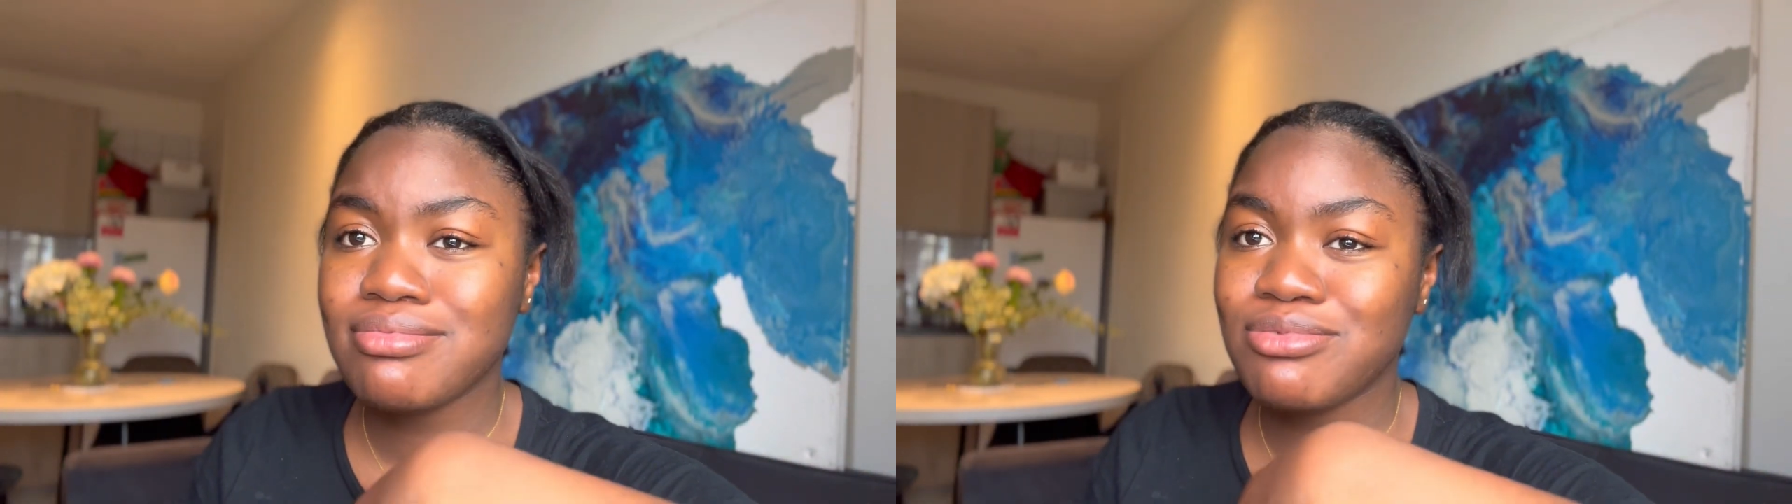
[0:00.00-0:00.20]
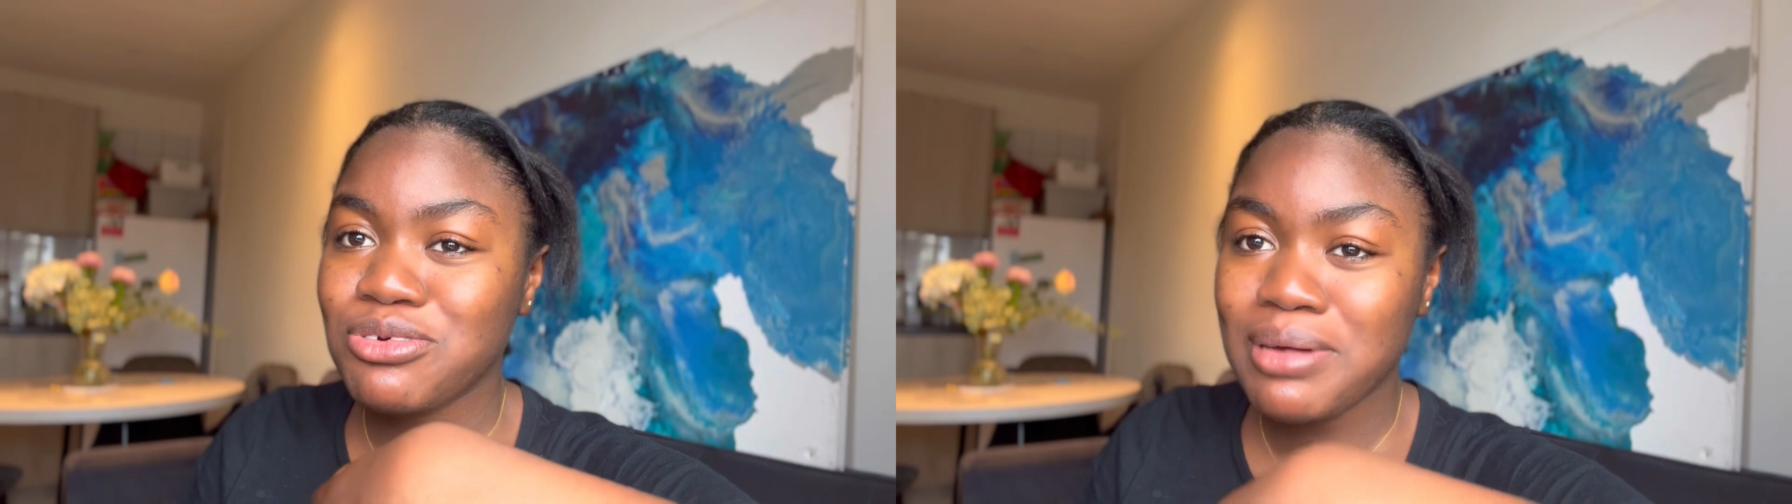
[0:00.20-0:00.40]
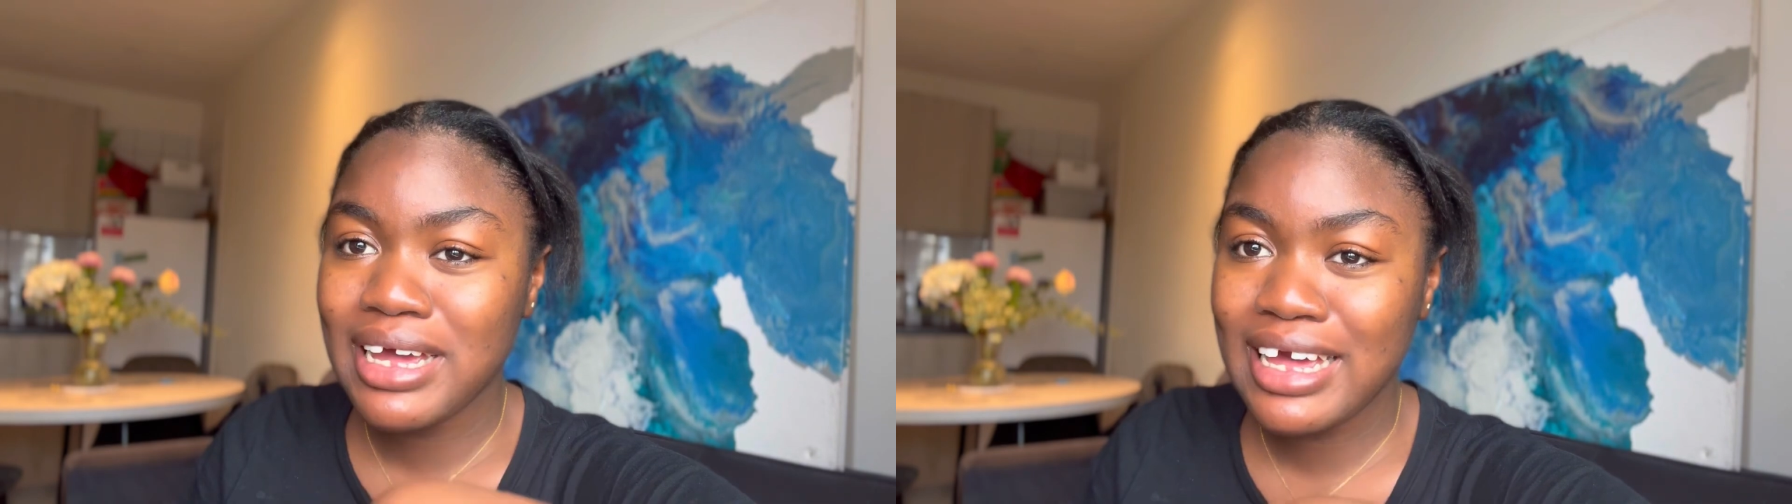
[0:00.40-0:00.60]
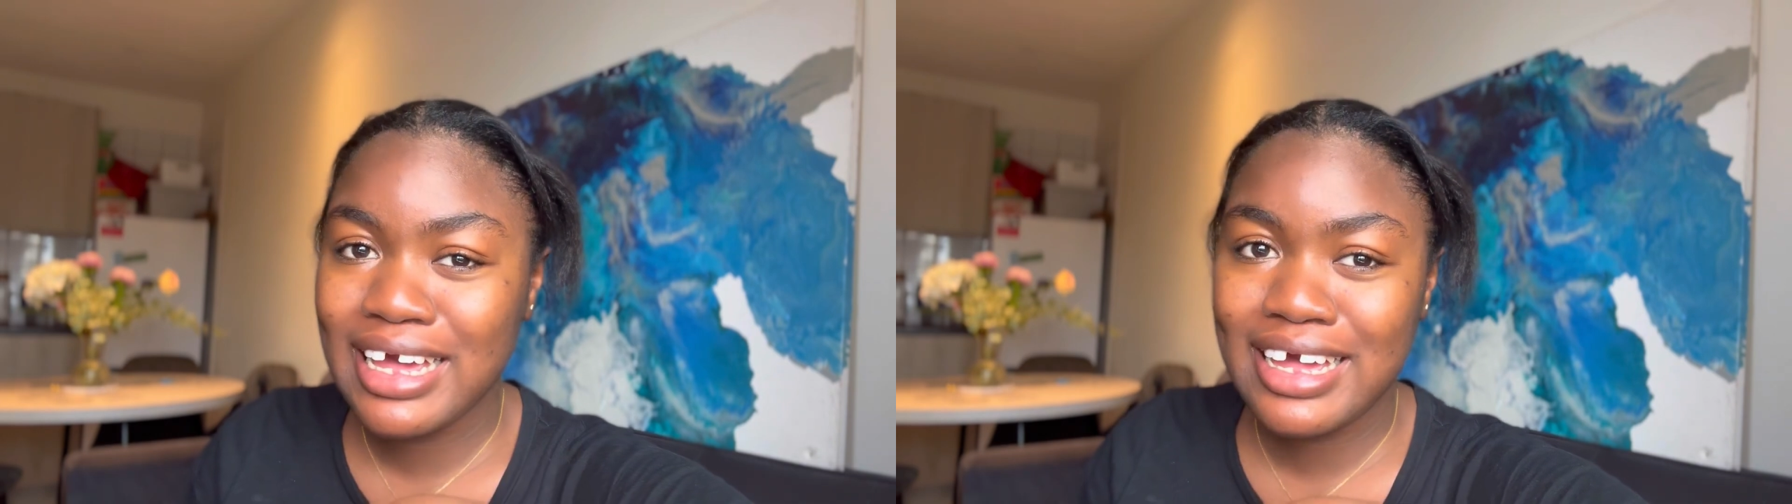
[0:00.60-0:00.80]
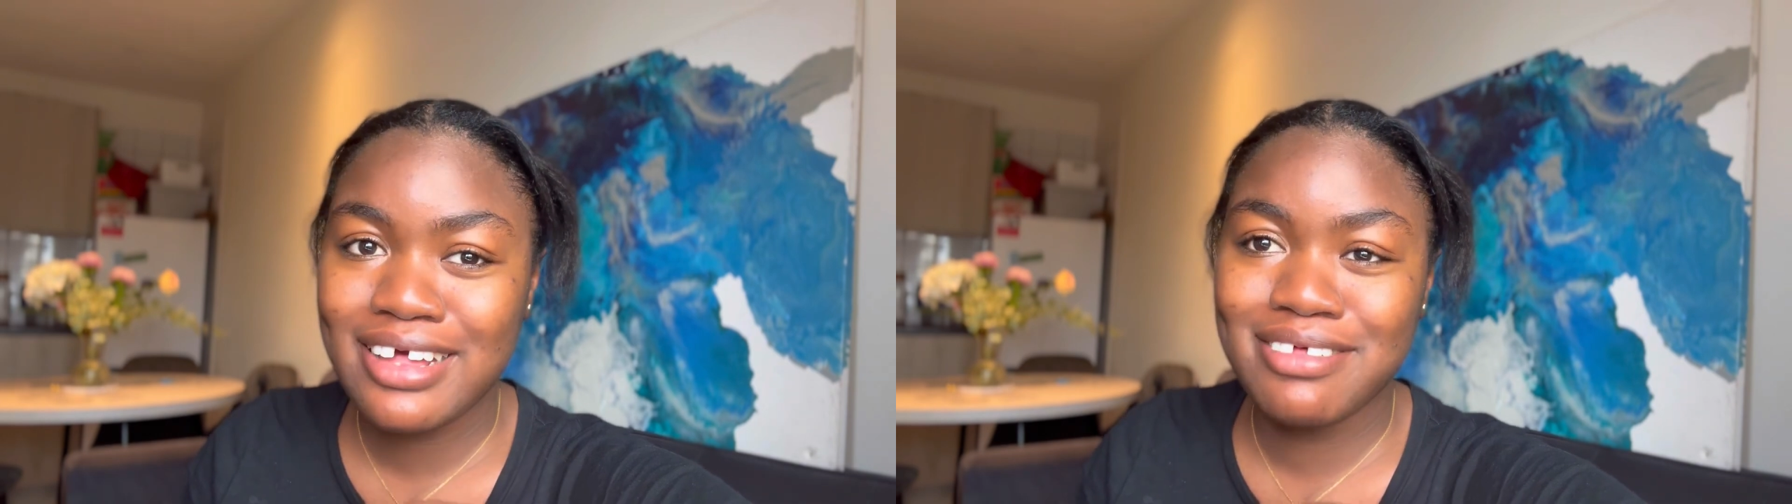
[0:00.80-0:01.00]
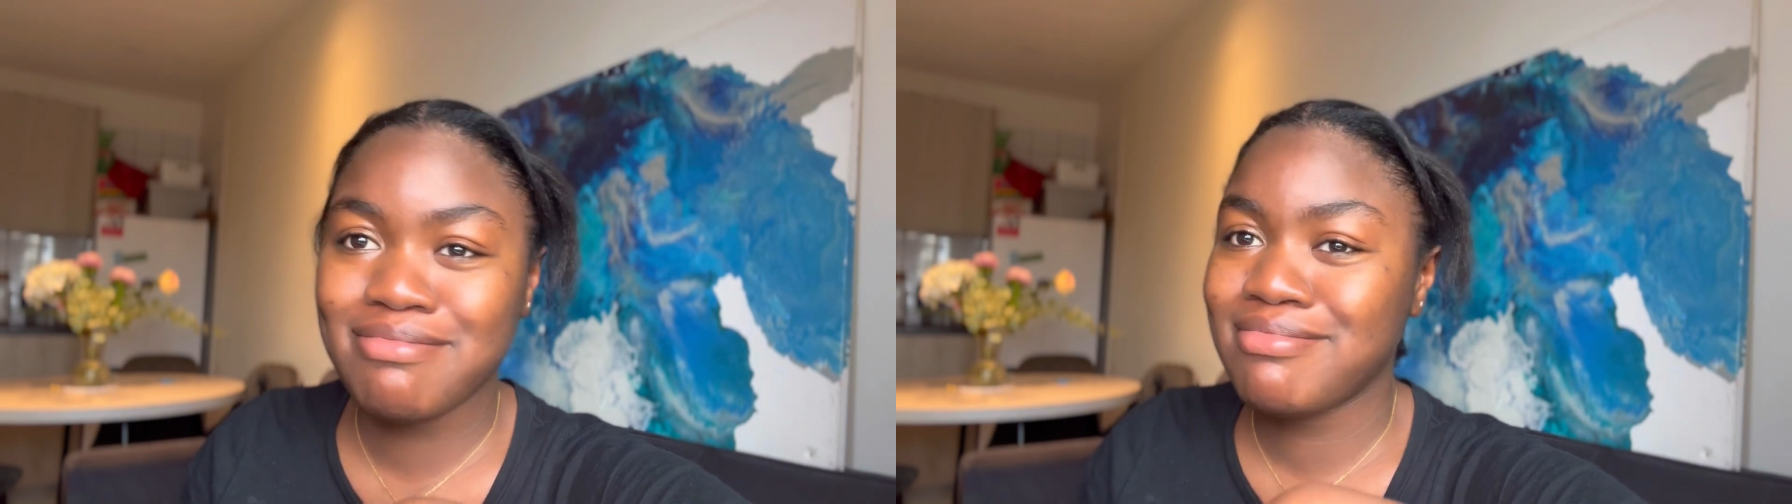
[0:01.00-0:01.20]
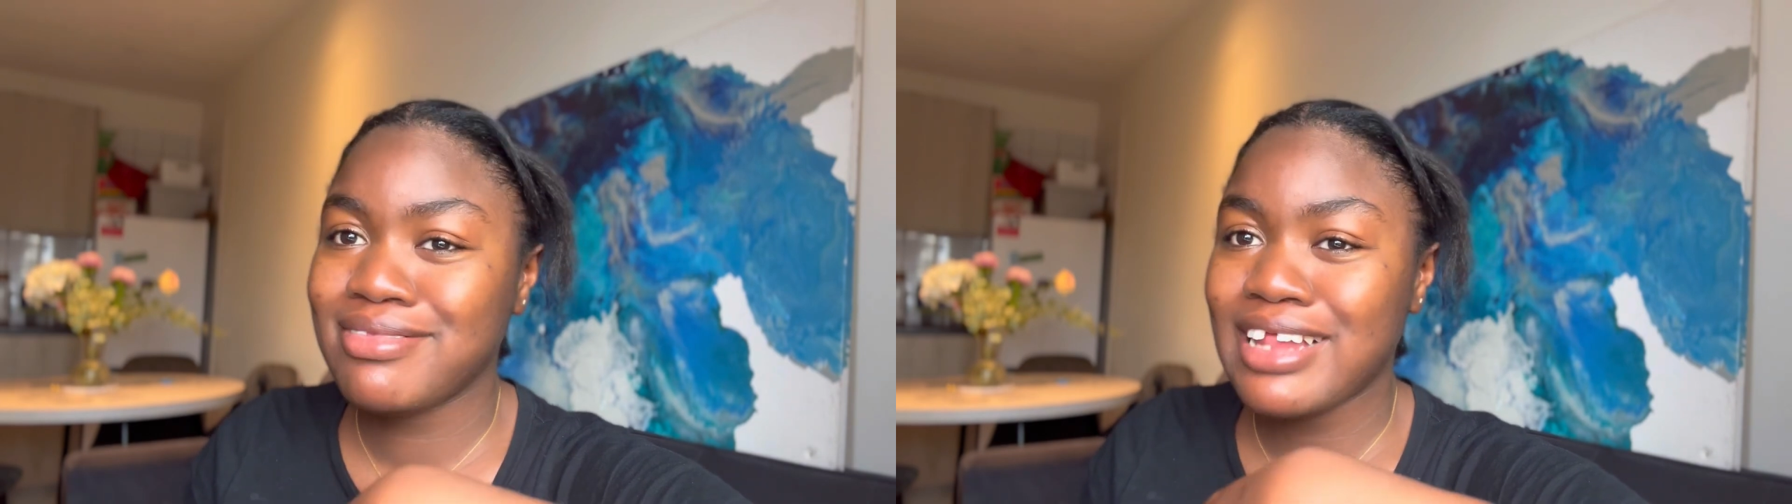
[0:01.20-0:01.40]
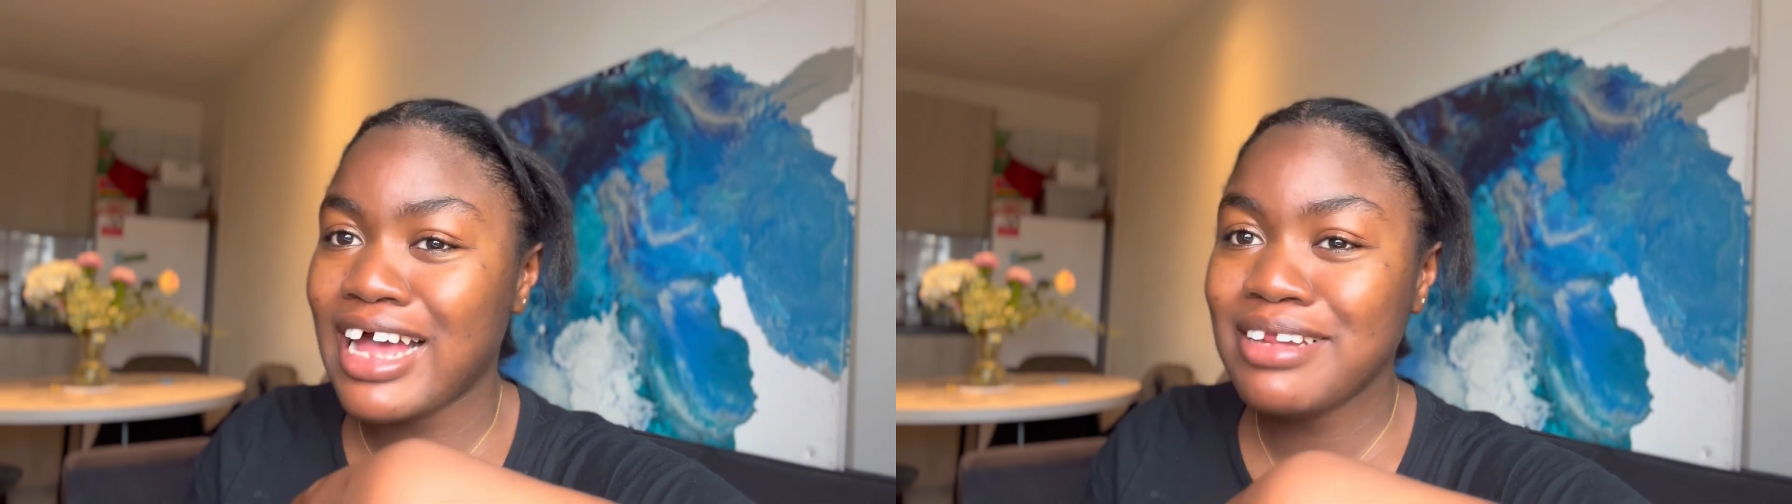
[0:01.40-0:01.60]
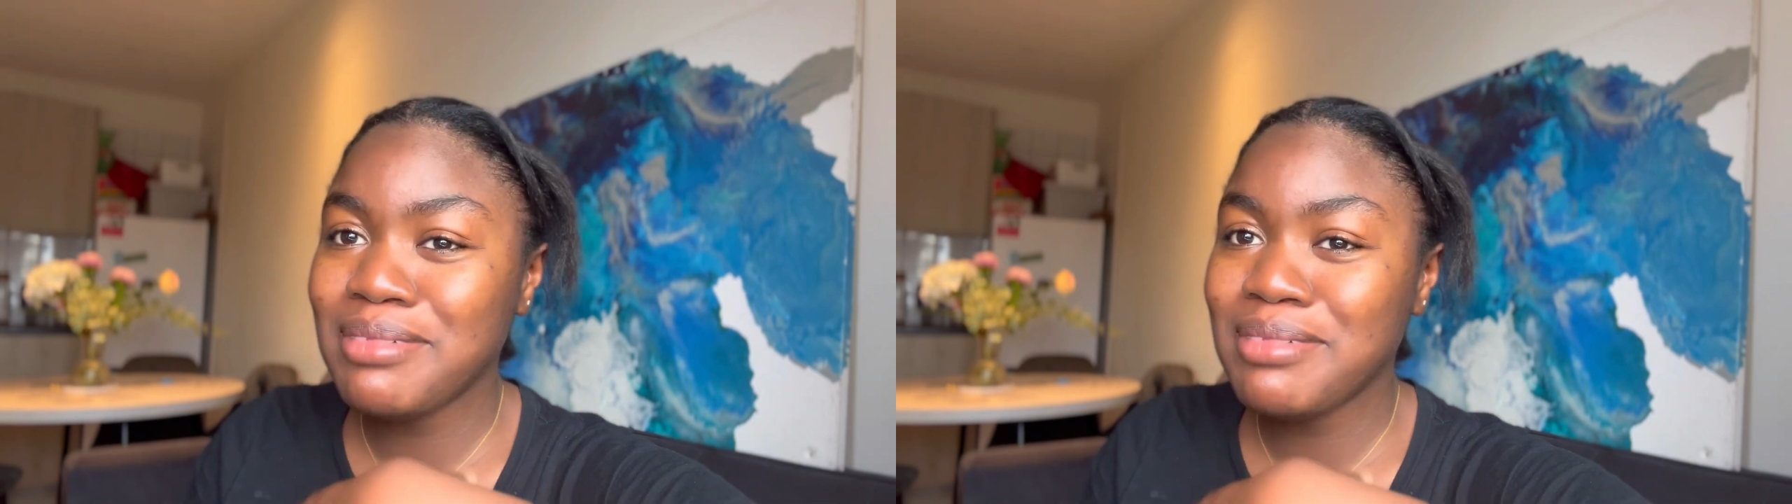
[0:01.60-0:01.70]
do my hair, and